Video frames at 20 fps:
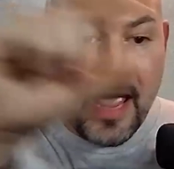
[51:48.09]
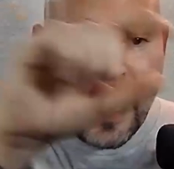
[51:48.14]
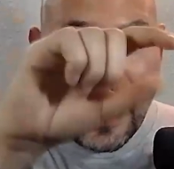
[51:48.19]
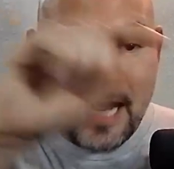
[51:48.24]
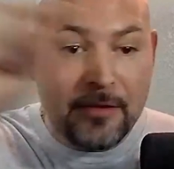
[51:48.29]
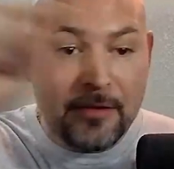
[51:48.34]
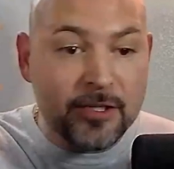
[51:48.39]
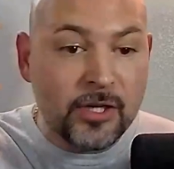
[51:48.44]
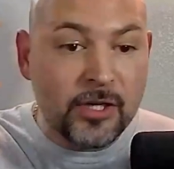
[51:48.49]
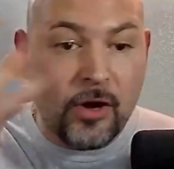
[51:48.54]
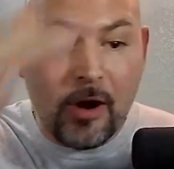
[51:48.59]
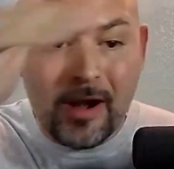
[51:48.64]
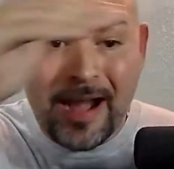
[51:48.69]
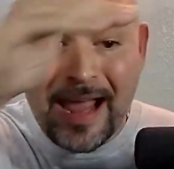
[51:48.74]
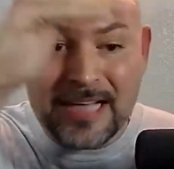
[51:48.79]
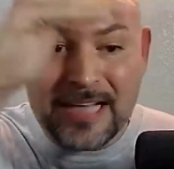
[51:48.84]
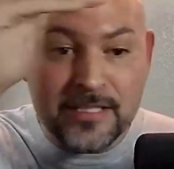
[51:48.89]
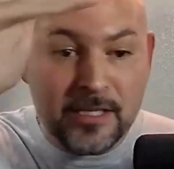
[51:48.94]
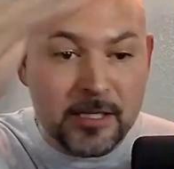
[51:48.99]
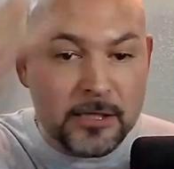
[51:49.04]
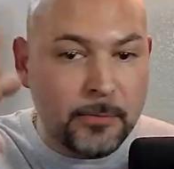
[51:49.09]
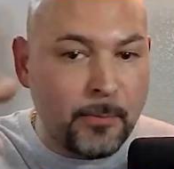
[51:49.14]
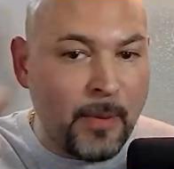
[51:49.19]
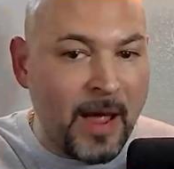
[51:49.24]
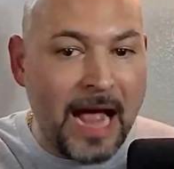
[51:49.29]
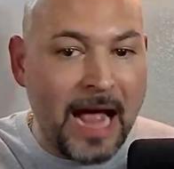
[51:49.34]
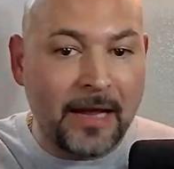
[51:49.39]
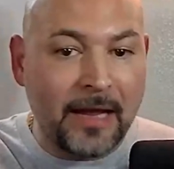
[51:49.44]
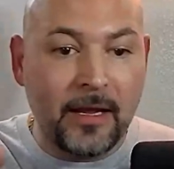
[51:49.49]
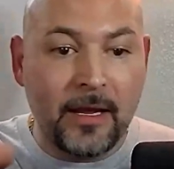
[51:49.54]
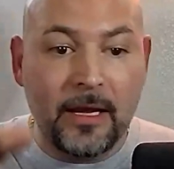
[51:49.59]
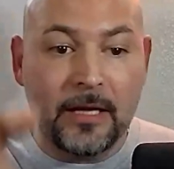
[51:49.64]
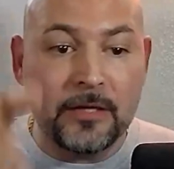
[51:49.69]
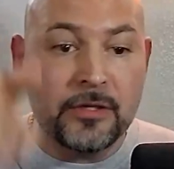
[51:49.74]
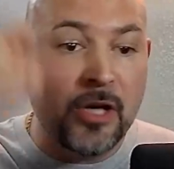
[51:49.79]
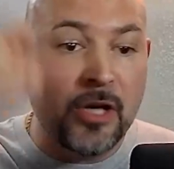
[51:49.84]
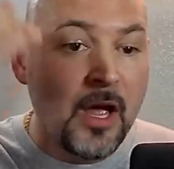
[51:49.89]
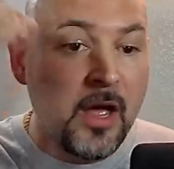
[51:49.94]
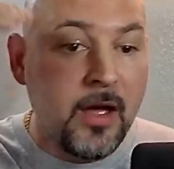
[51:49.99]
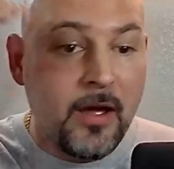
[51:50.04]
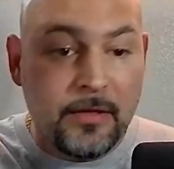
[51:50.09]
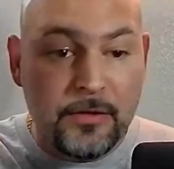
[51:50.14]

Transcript: hey, this car has this package.